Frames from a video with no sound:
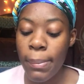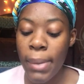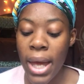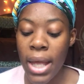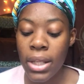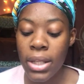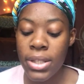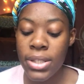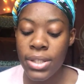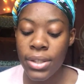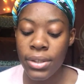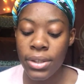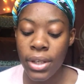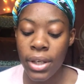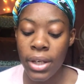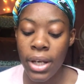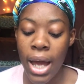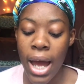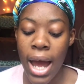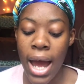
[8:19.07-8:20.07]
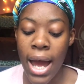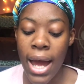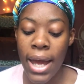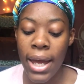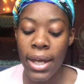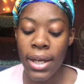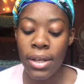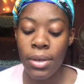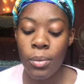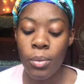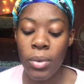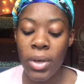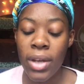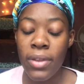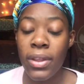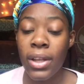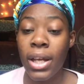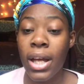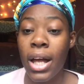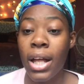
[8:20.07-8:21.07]
balance your third eye, wear
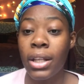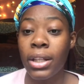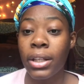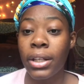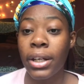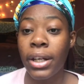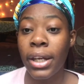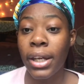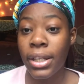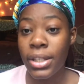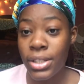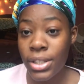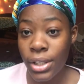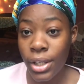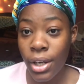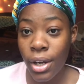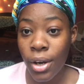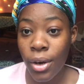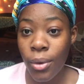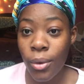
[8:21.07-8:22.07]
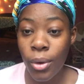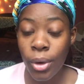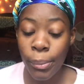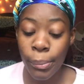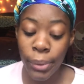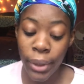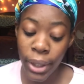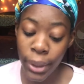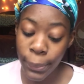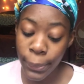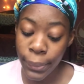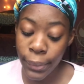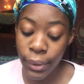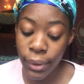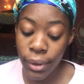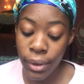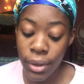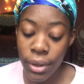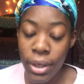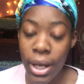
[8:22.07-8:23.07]
the color indigo or
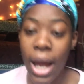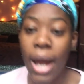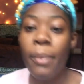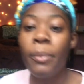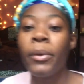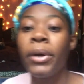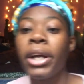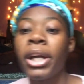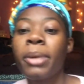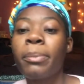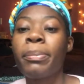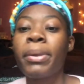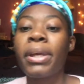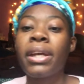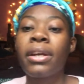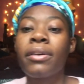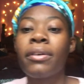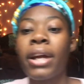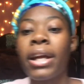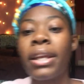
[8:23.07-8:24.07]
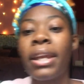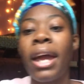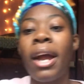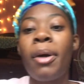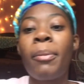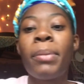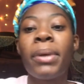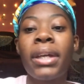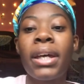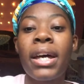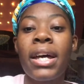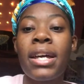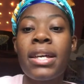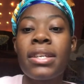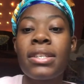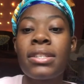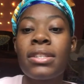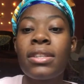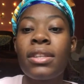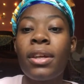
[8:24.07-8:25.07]
purple. I'm wearing pink right now
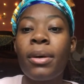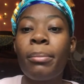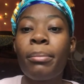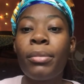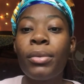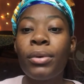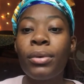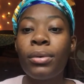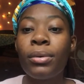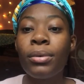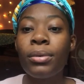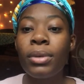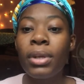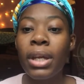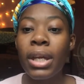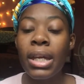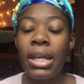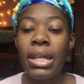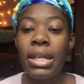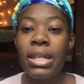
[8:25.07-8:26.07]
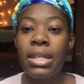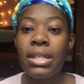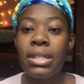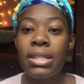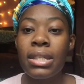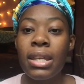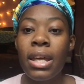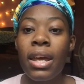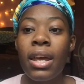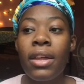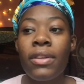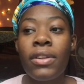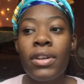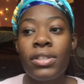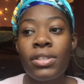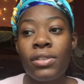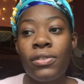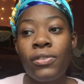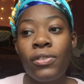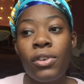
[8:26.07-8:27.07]
because the moon is,
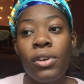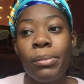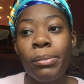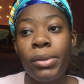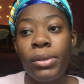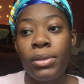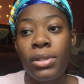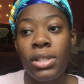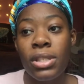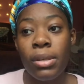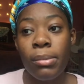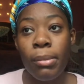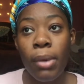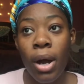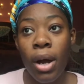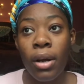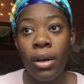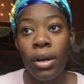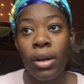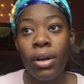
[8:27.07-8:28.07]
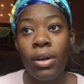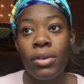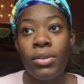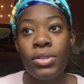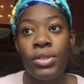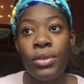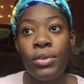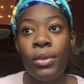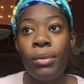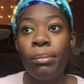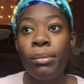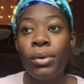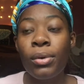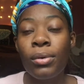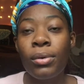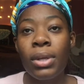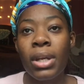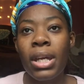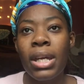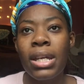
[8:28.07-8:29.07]
there's a full moon tomorrow, so the
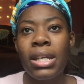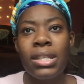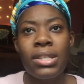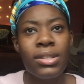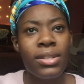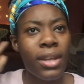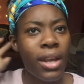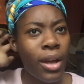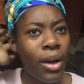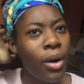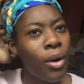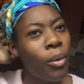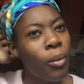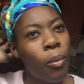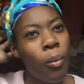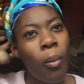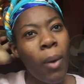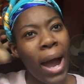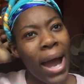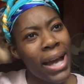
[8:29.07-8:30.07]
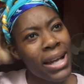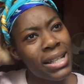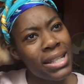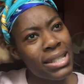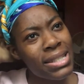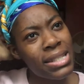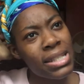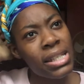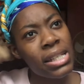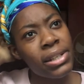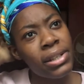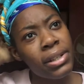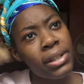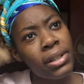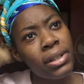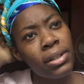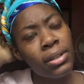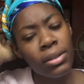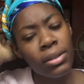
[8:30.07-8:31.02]
moon is waxing